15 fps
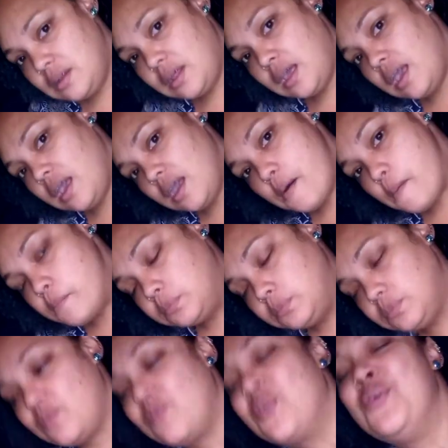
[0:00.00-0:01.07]
Damn.
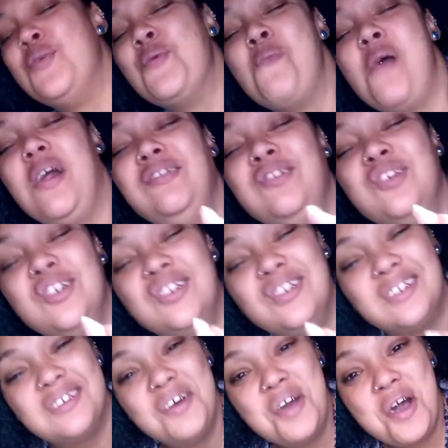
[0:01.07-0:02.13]
You make
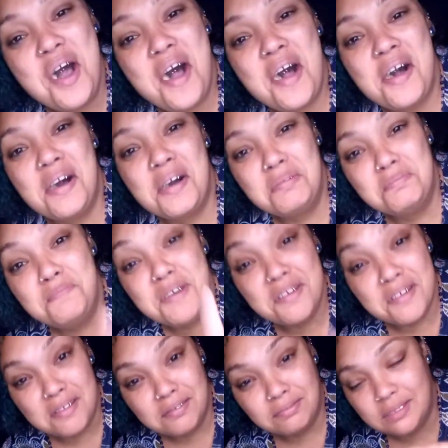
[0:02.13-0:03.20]
this
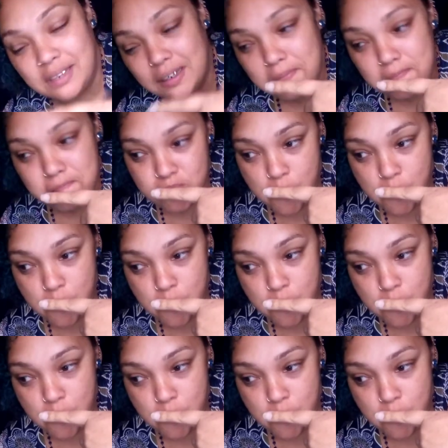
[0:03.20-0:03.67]
pickle, right?